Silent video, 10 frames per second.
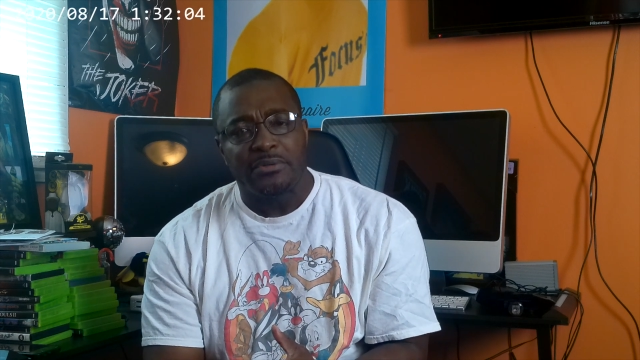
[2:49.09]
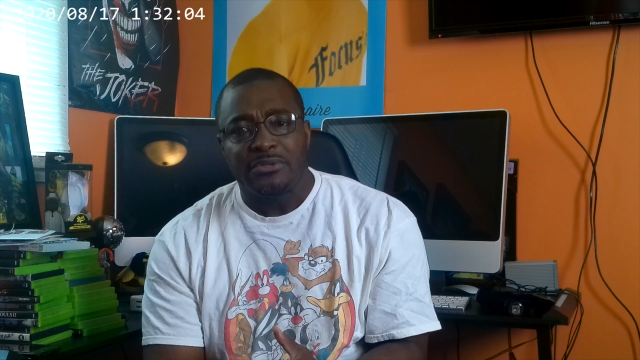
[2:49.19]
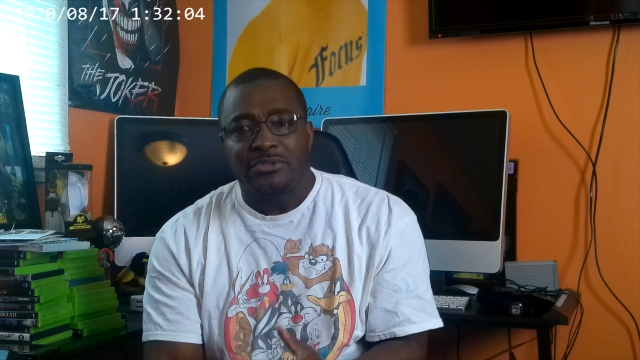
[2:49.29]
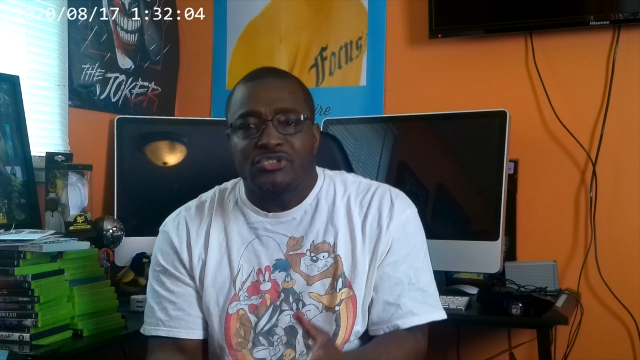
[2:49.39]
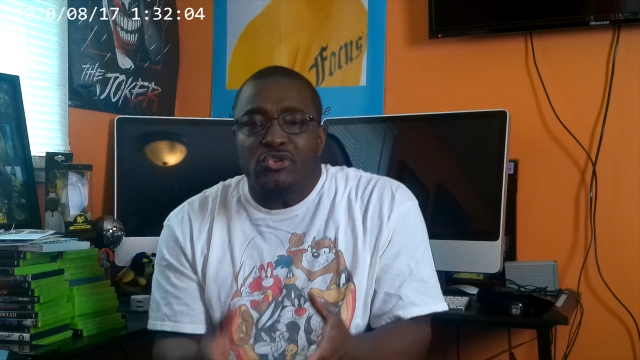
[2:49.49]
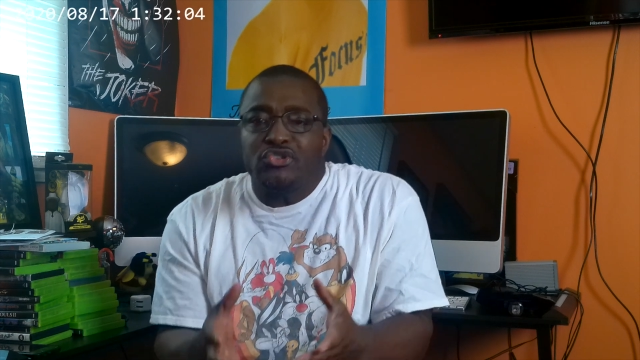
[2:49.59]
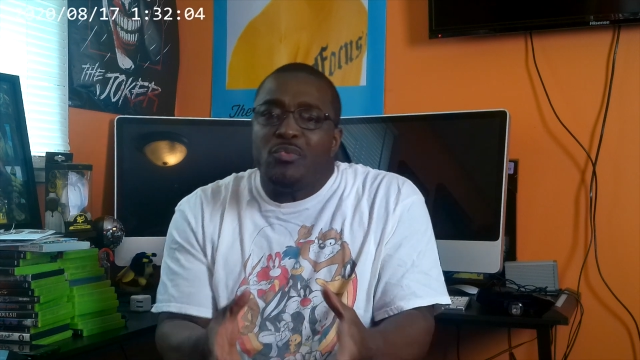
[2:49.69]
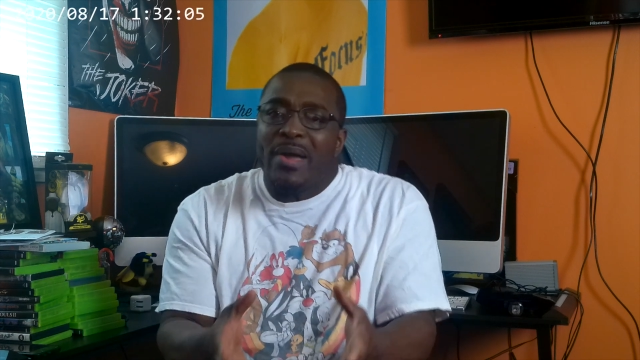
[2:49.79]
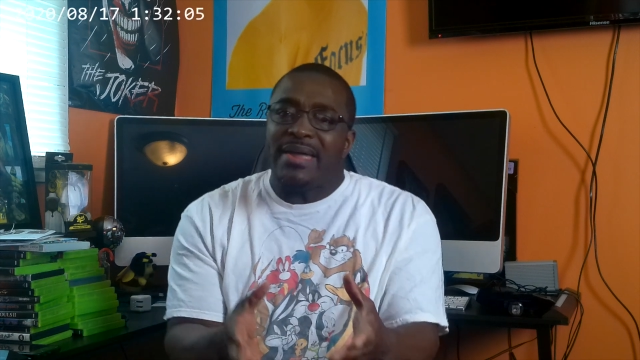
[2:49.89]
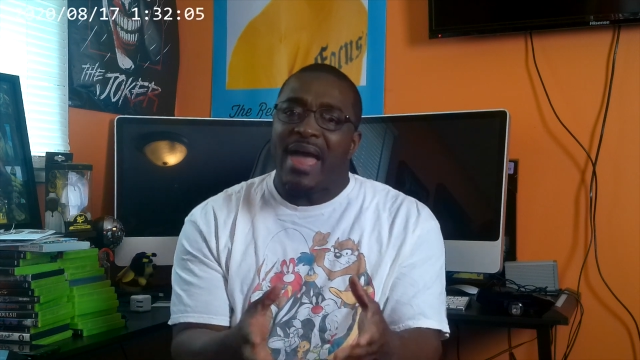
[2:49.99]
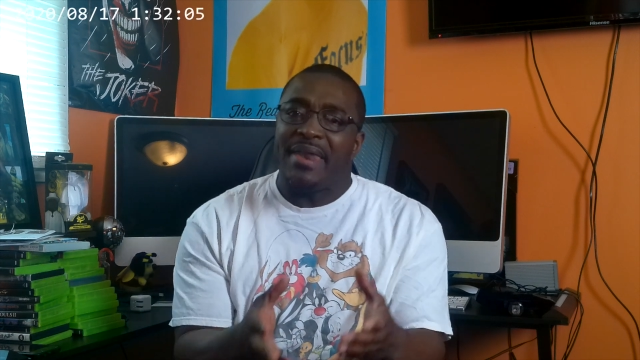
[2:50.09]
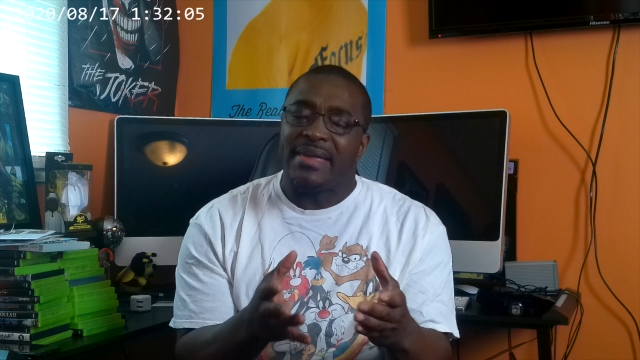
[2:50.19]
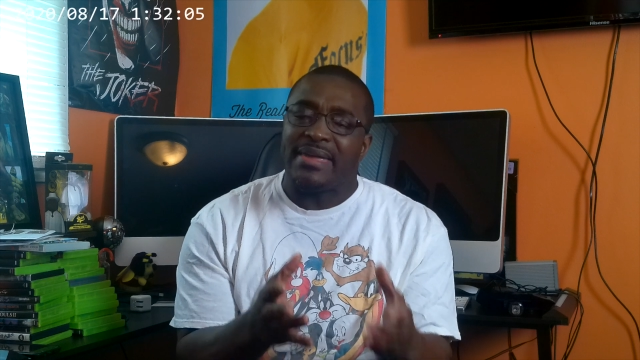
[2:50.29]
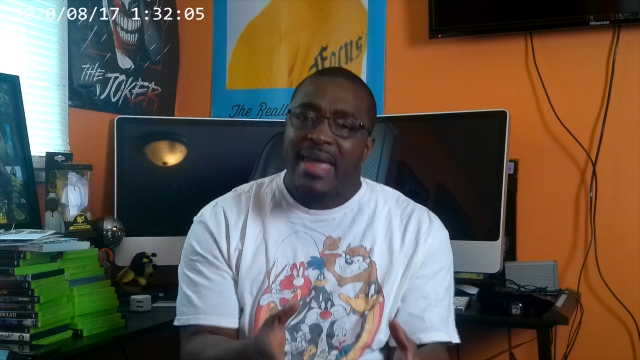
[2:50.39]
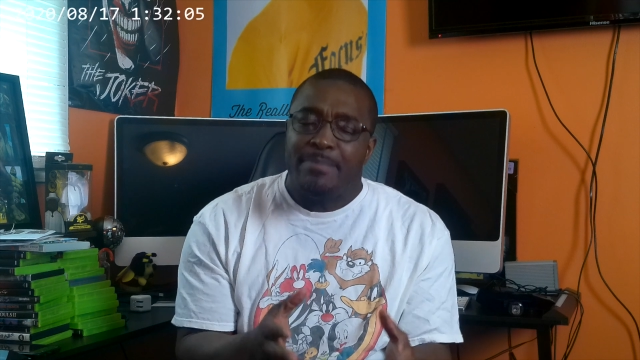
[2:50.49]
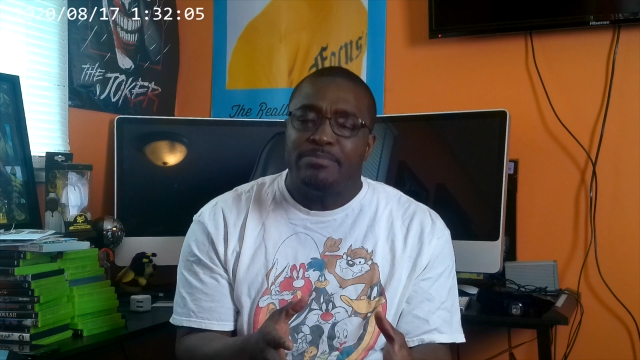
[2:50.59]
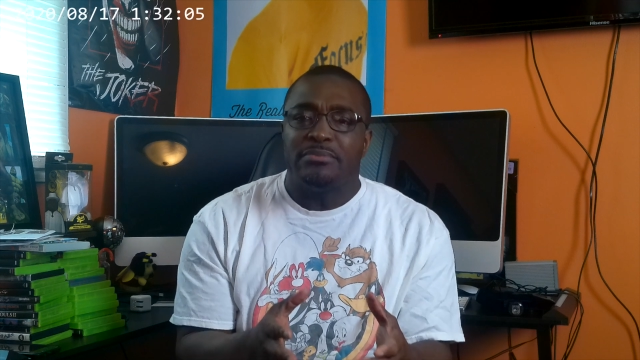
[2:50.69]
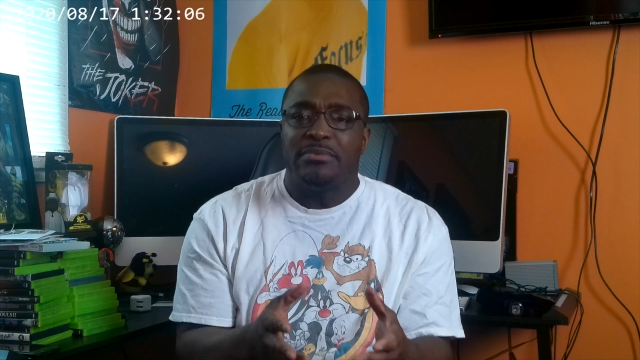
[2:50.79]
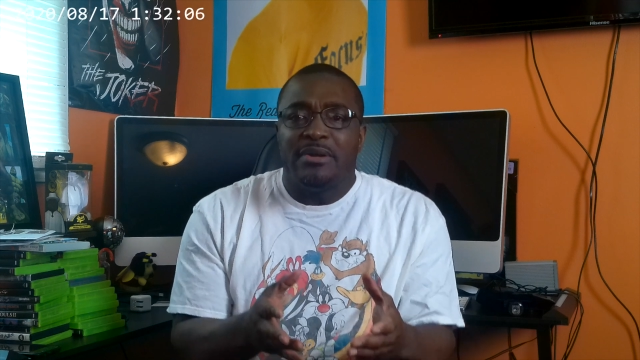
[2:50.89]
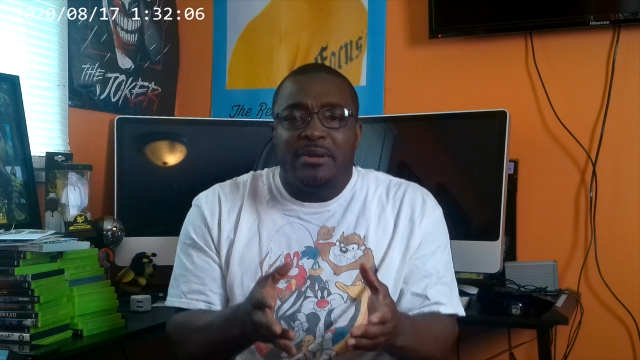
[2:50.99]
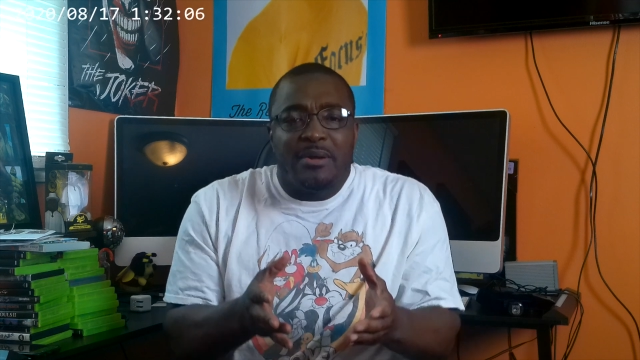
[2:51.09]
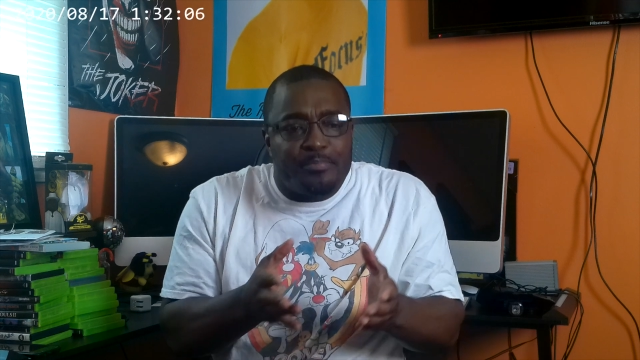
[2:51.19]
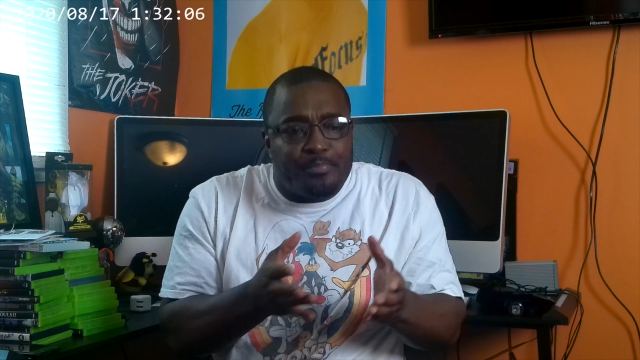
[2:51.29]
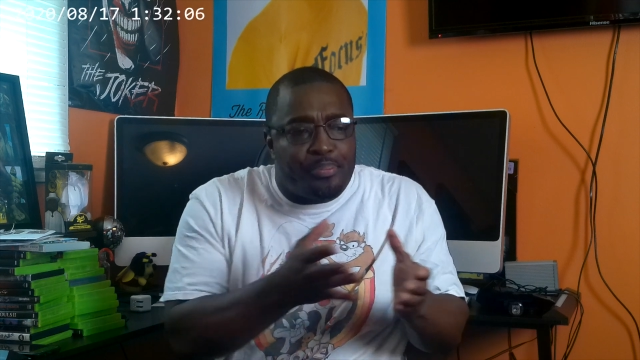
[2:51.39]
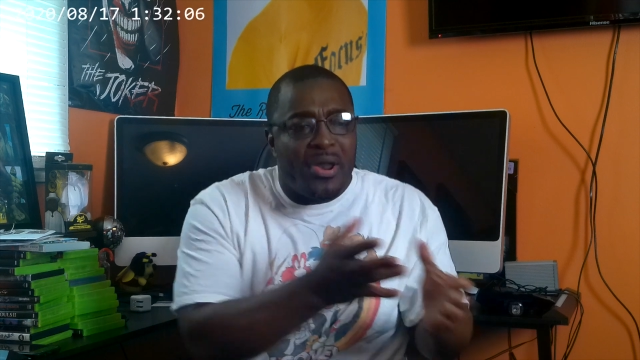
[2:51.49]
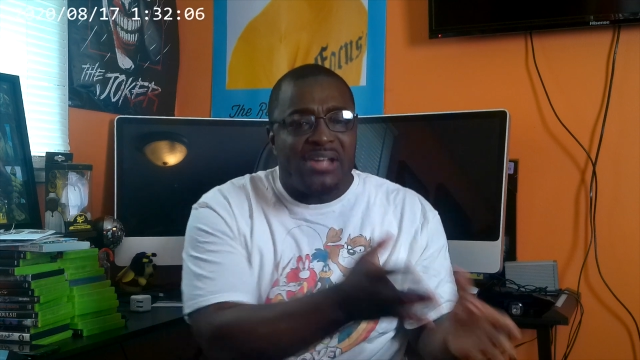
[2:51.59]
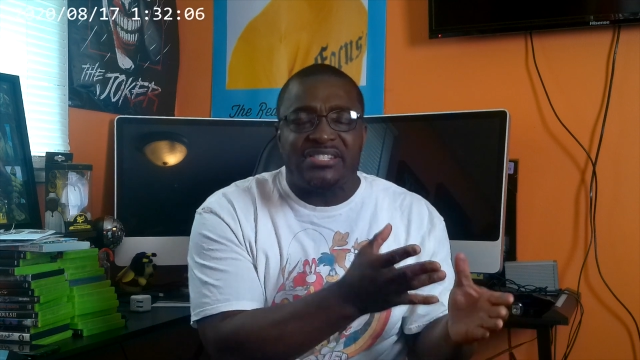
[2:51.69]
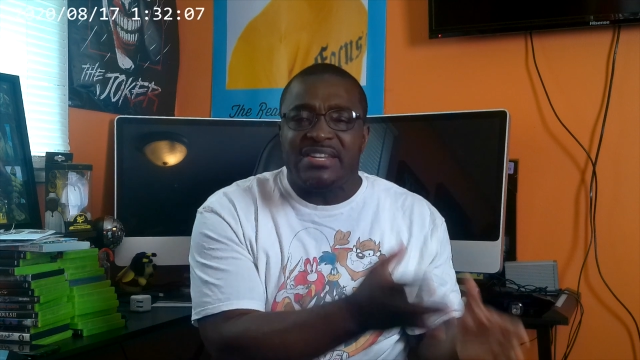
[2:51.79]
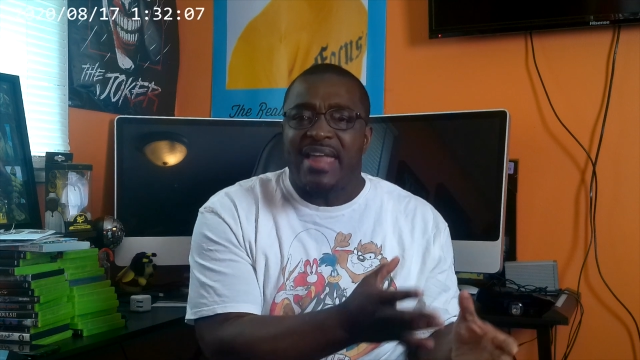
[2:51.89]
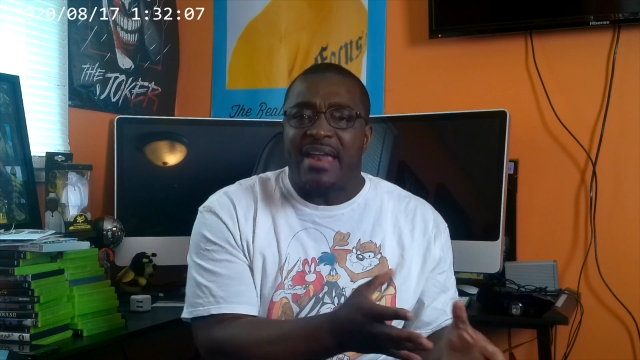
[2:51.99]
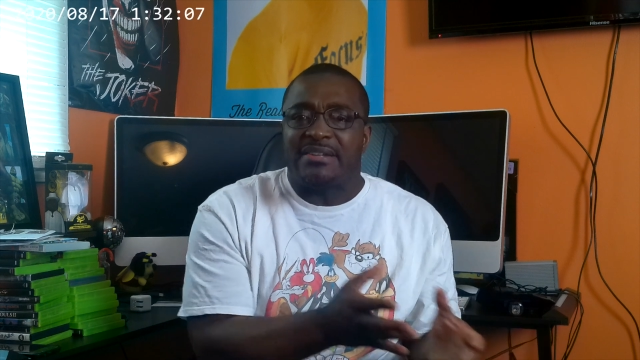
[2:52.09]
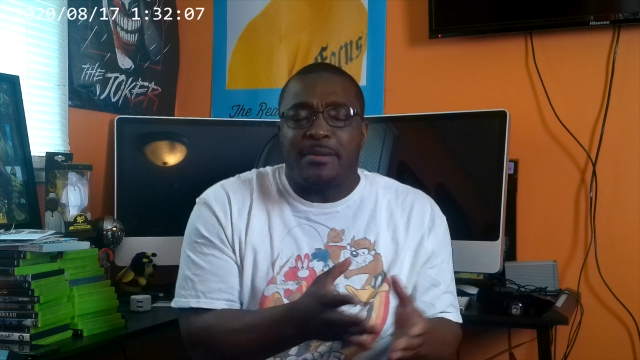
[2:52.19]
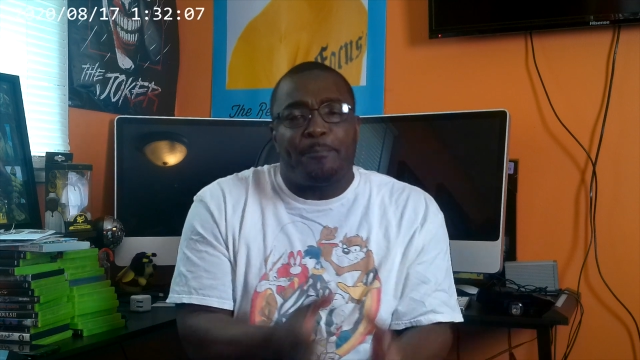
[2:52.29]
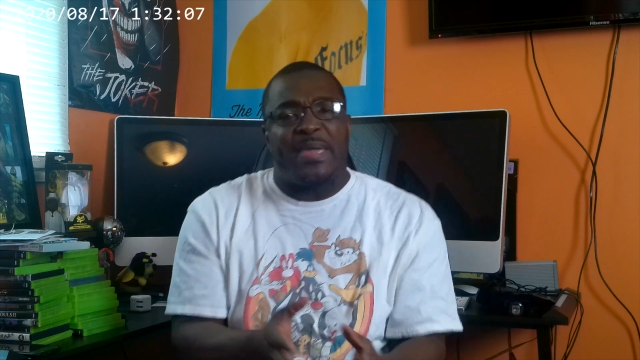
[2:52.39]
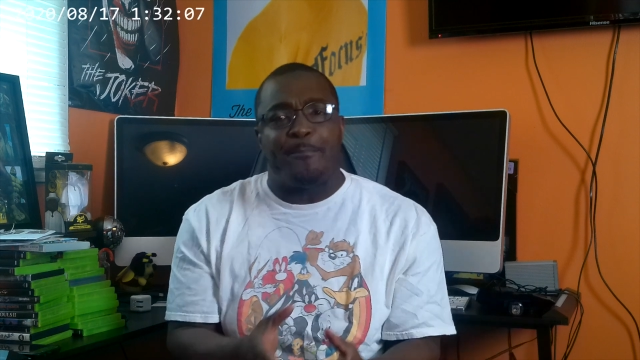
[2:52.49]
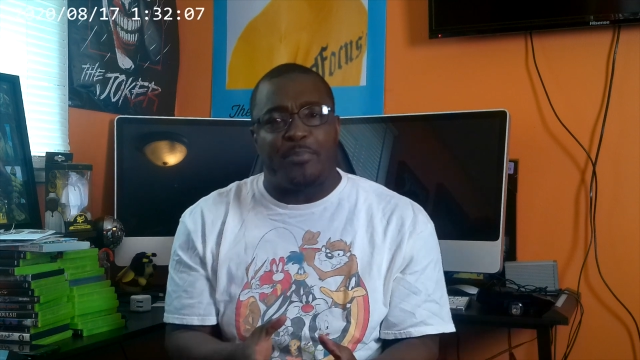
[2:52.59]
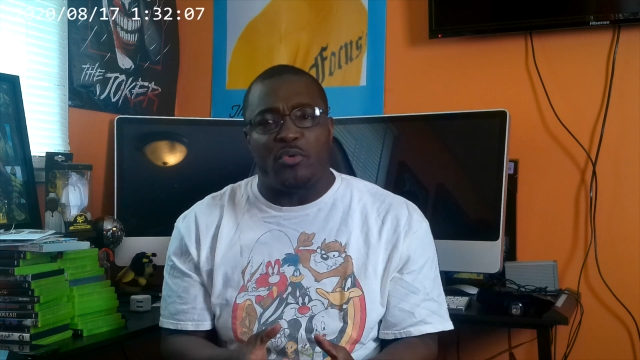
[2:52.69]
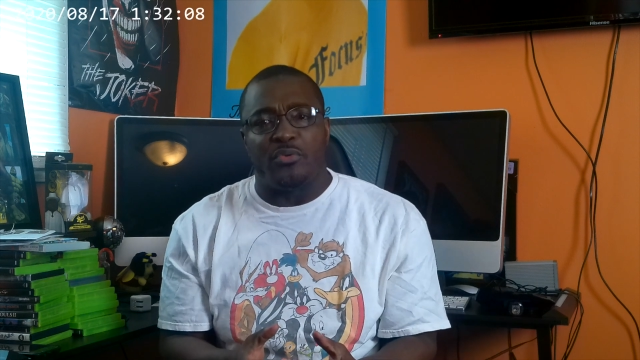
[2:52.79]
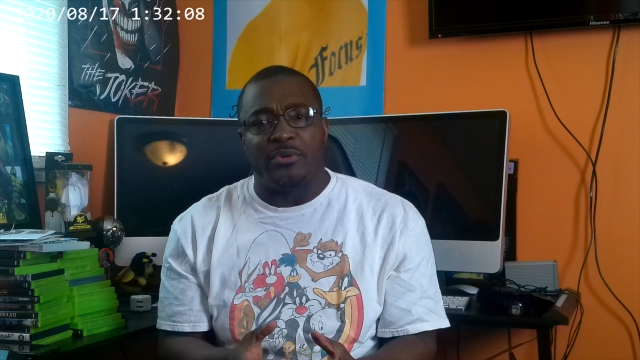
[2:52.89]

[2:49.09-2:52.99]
So you ain't got to keep pressing that to people.